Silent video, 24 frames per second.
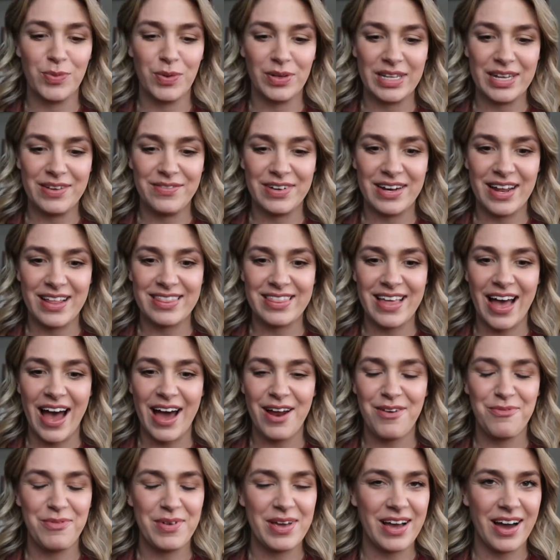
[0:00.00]
We'll leave it at
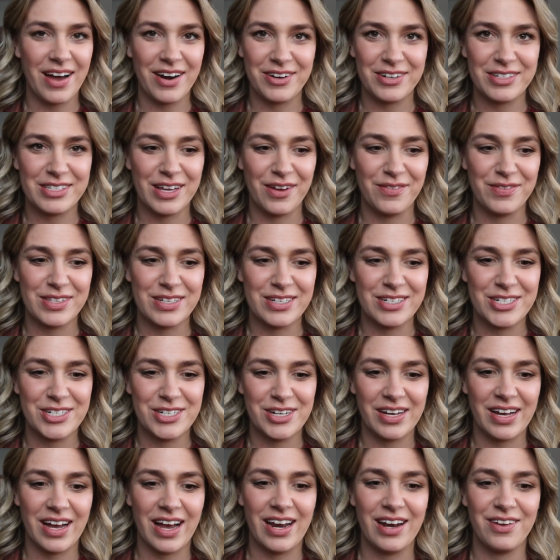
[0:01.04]
that. We got ourselves
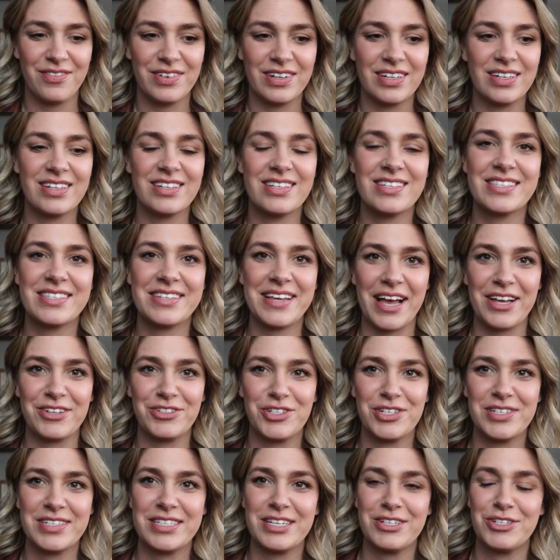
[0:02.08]
into kind of a
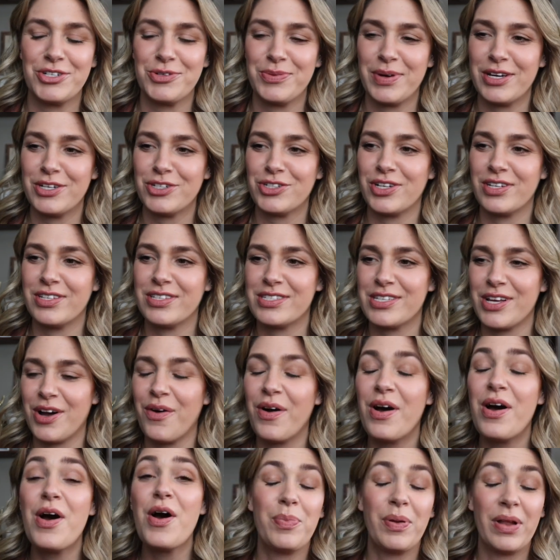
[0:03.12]
sketchy situation.
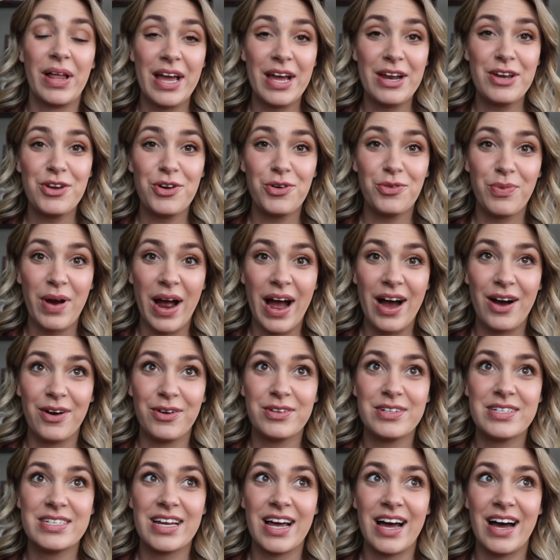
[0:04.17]
So plan your
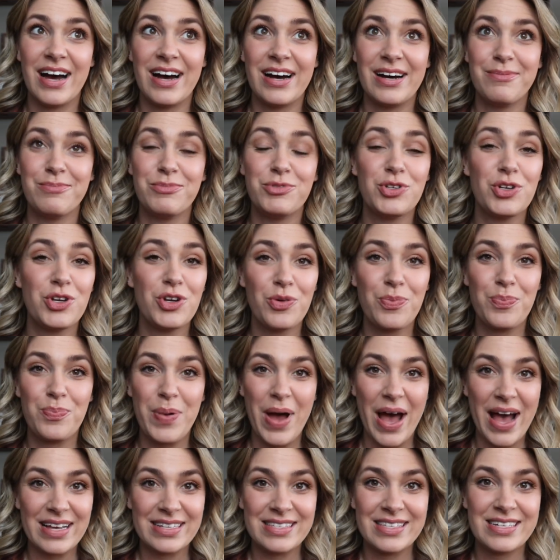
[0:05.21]
route, um, do your
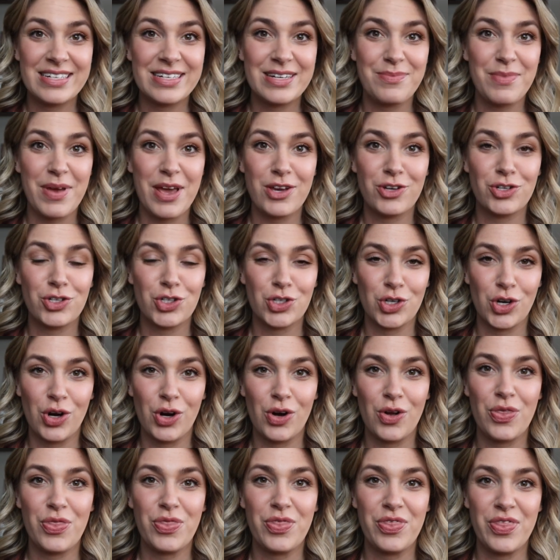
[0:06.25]
best to make
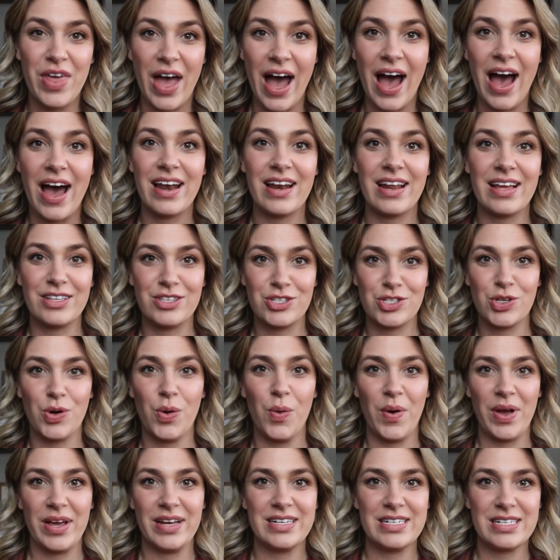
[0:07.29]
sure that it's
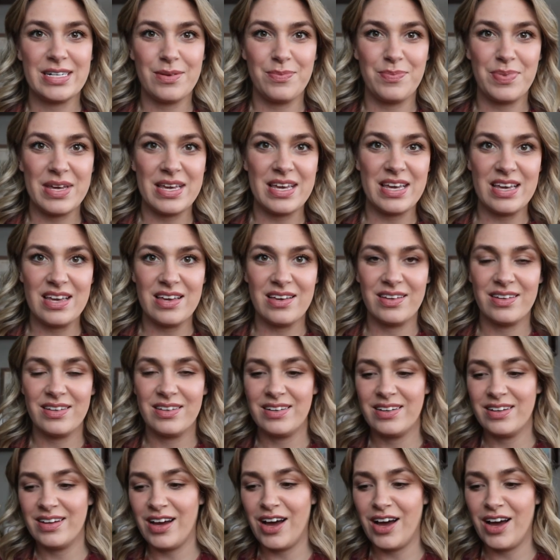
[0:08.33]
going to be